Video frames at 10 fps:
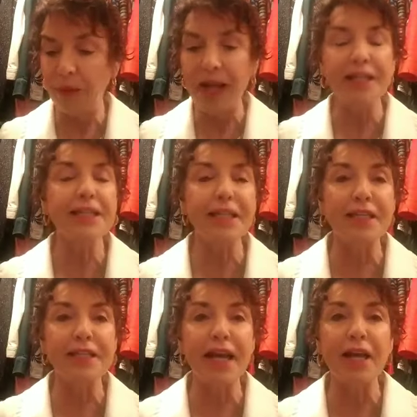place at
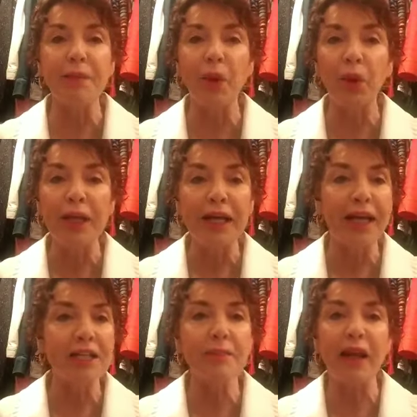the table,
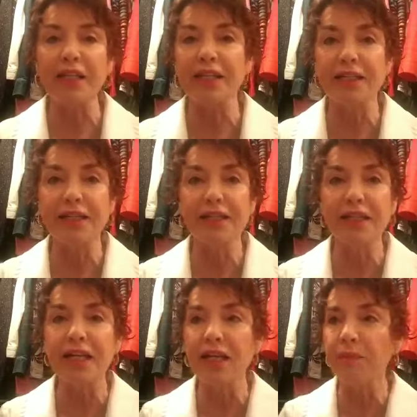expecting to
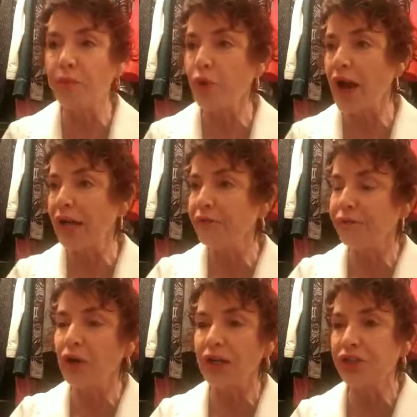see bread
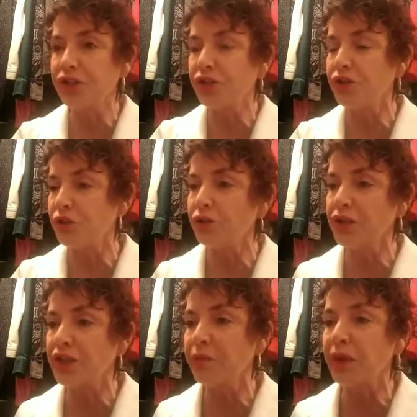for us to do
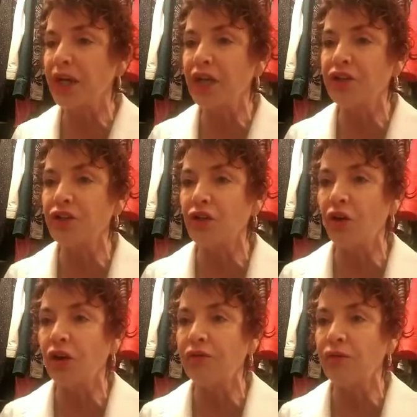the dipping into the
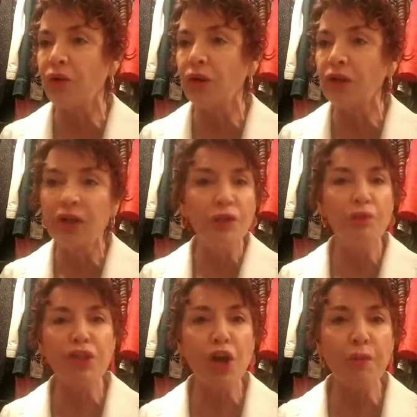olive oil. There
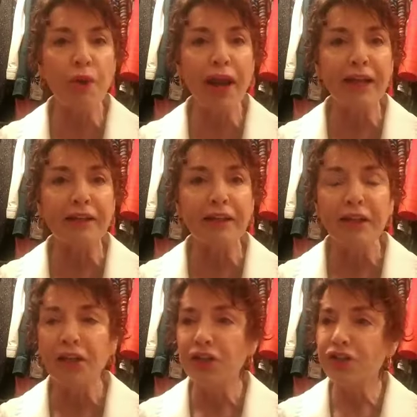was no bread.
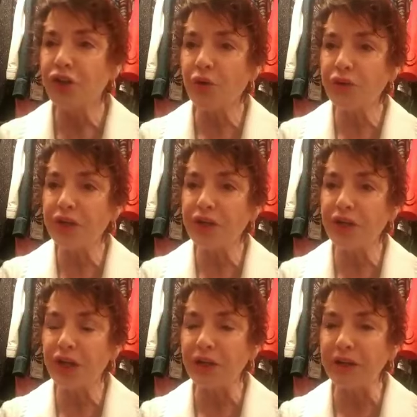So
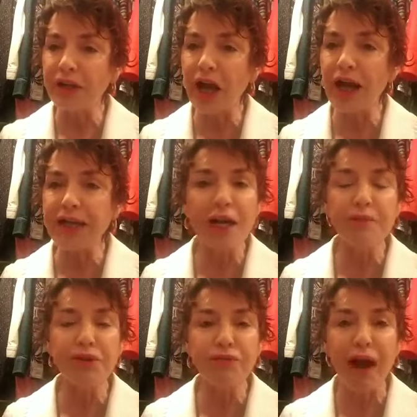the guy
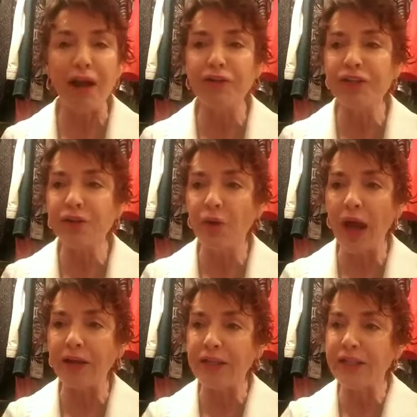comes around
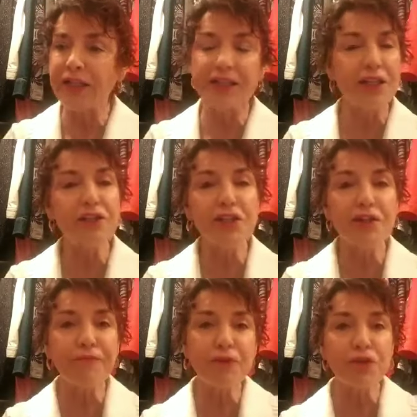and he says, This is
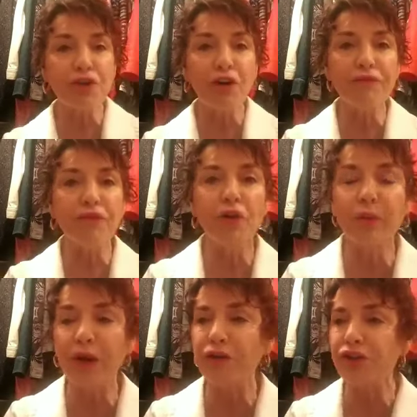the first olive oil
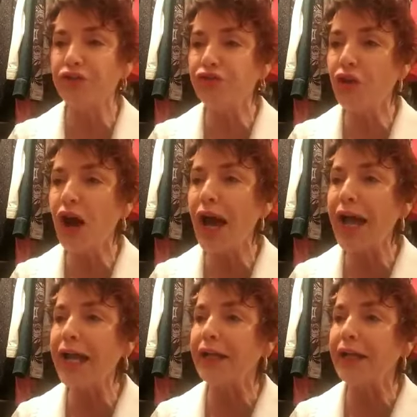we're going to try,